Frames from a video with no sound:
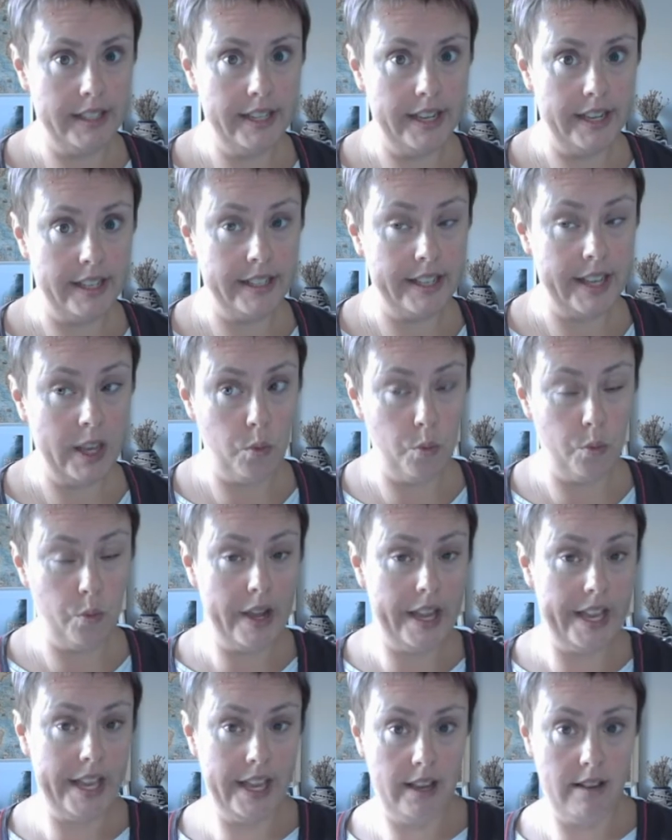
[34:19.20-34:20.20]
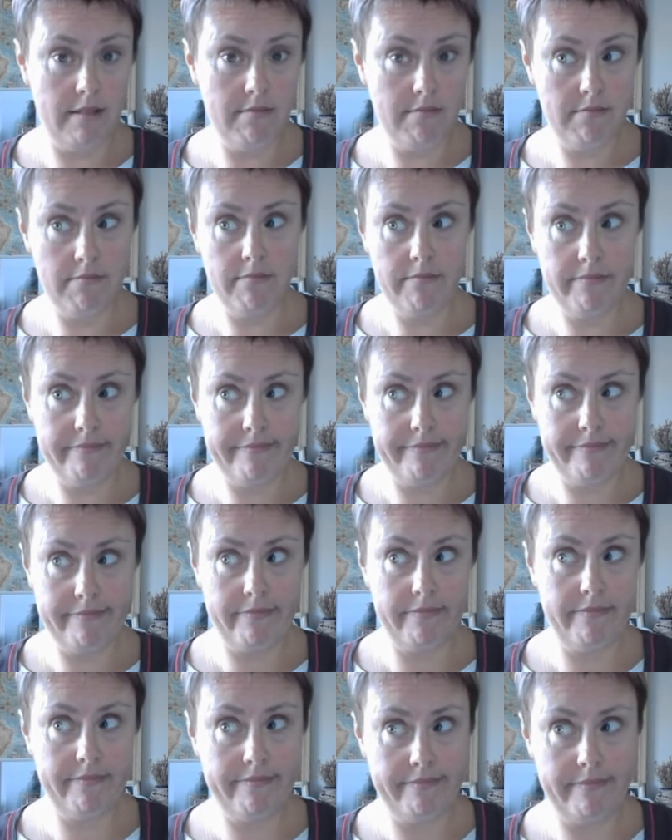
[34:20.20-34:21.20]
So,
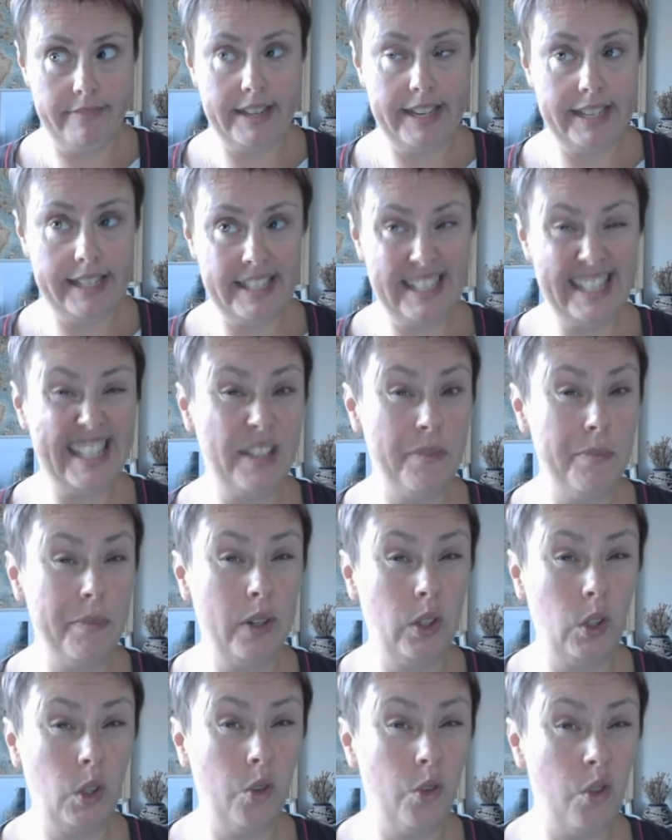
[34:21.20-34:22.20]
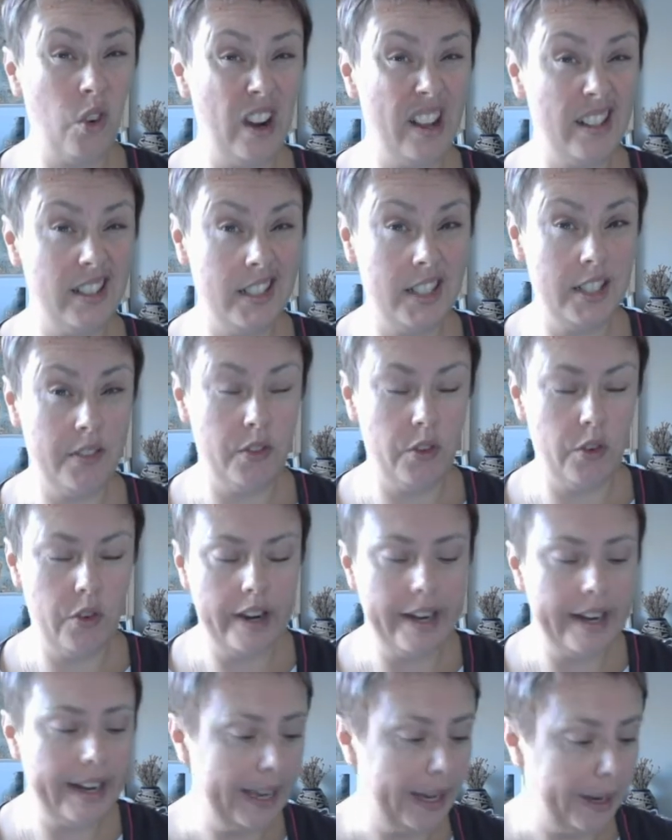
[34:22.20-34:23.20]
um, this next one that I'm, I'm working
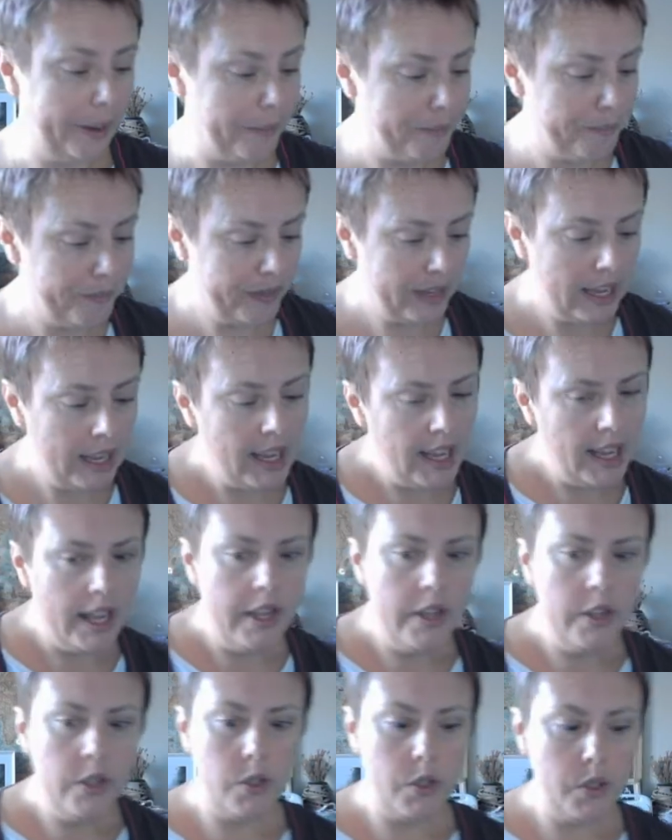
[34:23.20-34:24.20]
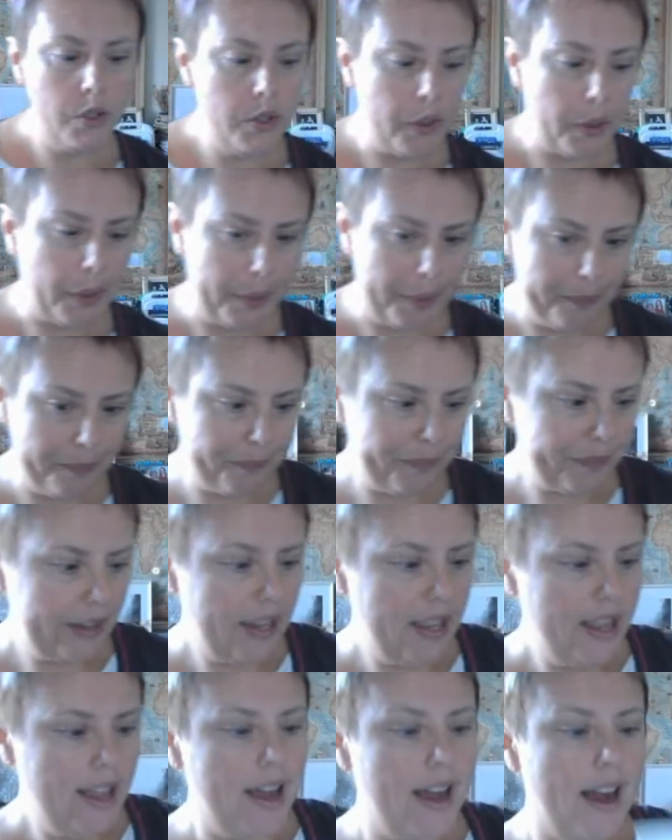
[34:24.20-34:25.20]
on is the
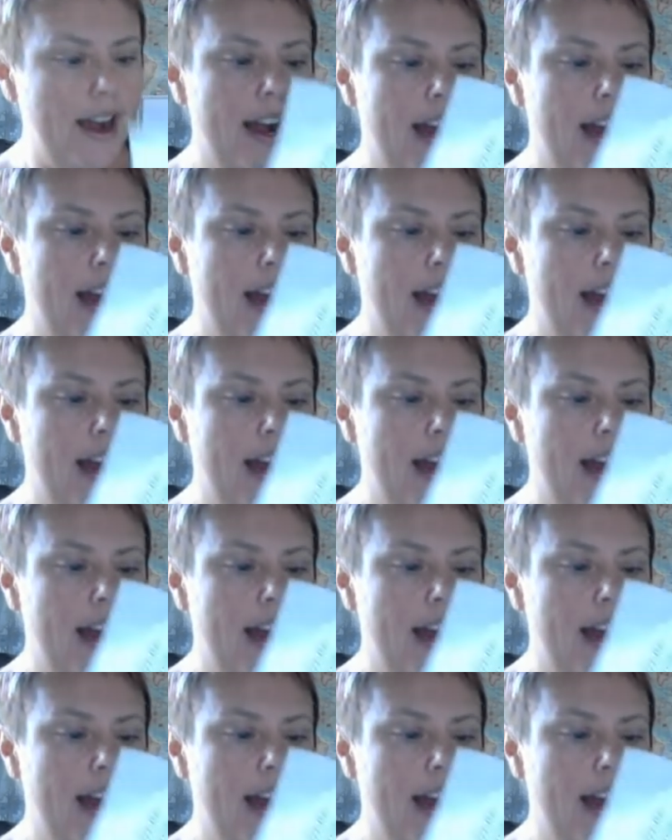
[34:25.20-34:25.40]
black